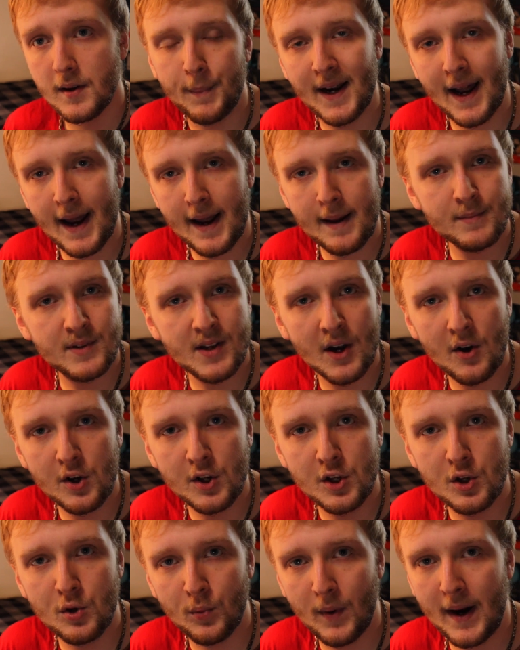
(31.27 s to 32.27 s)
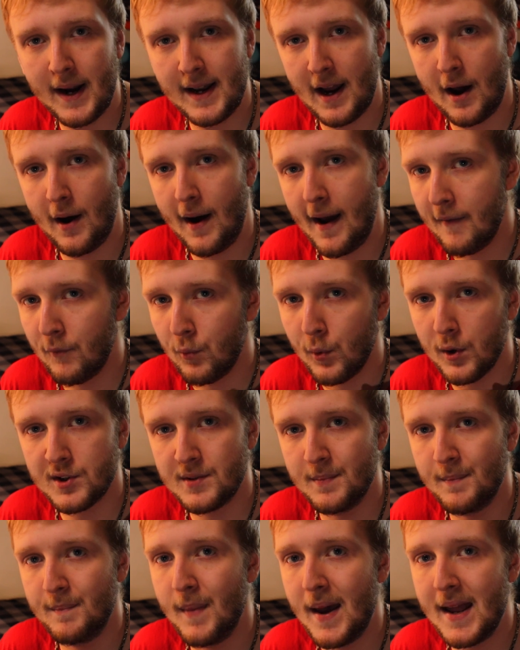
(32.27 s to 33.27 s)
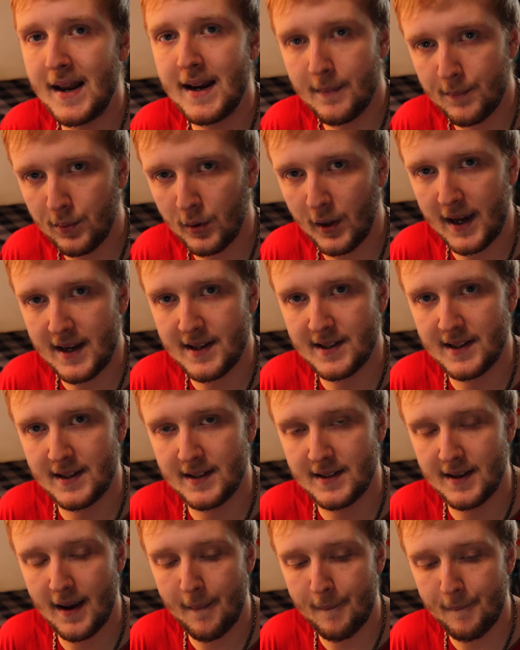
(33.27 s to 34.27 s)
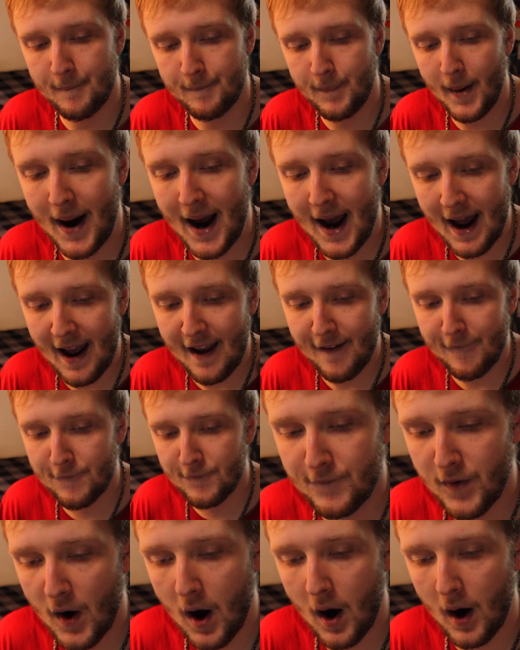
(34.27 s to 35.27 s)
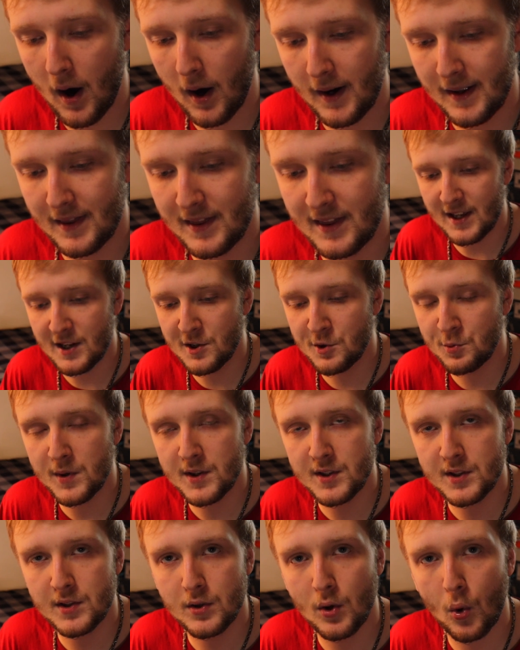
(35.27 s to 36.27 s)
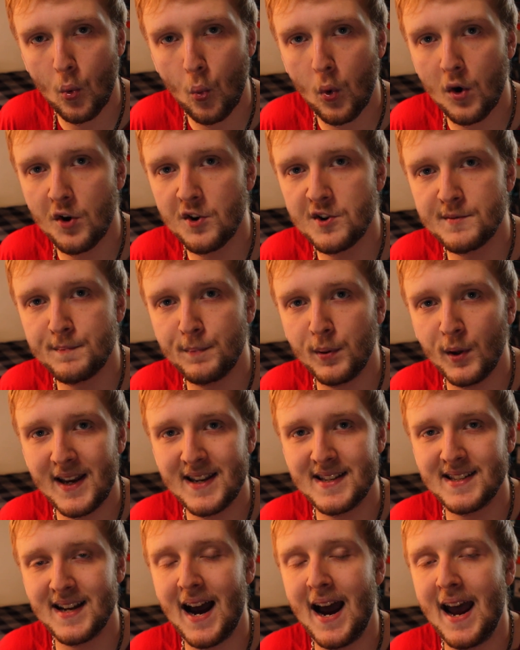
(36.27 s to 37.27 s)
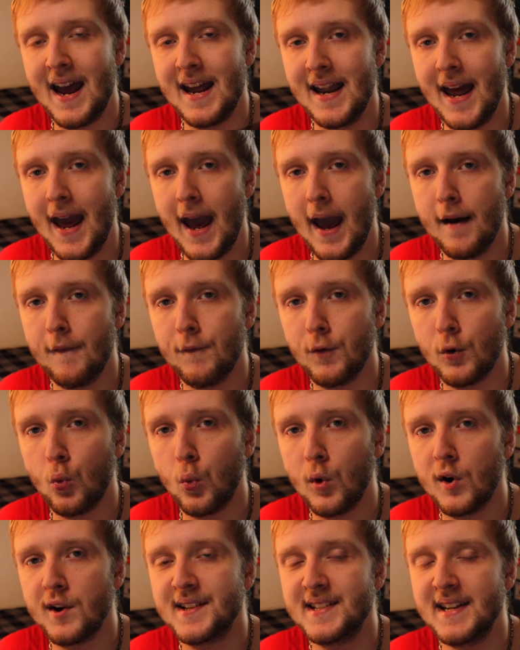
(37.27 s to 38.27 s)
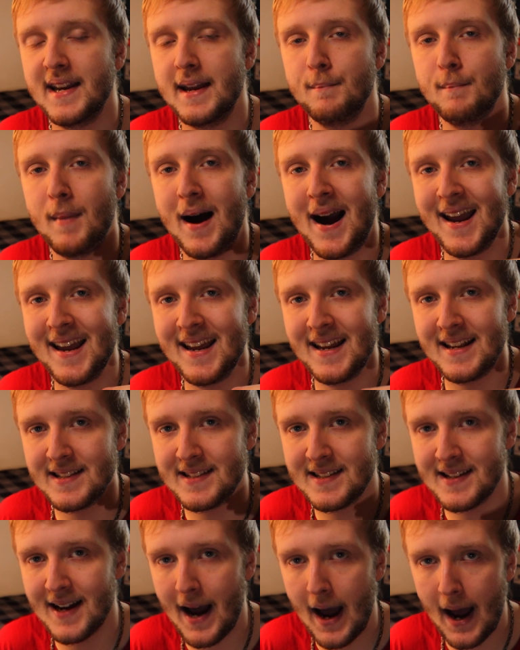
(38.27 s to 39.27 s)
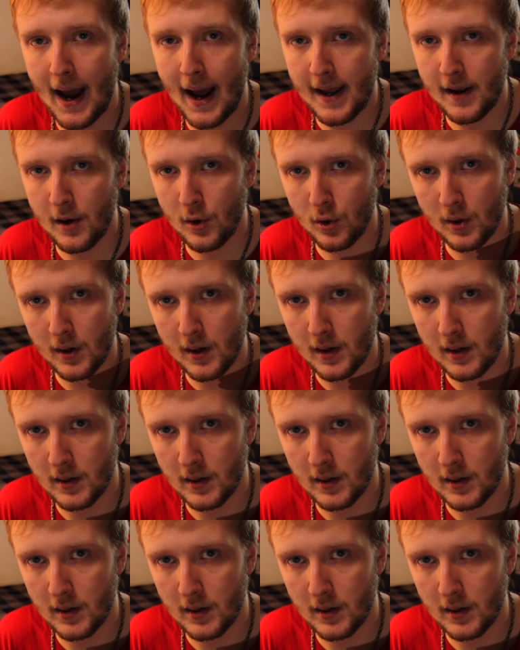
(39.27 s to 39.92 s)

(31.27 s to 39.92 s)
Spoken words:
But I am telling you right now, I've worked many places, and by far, this was the worst place I had ever worked in my entire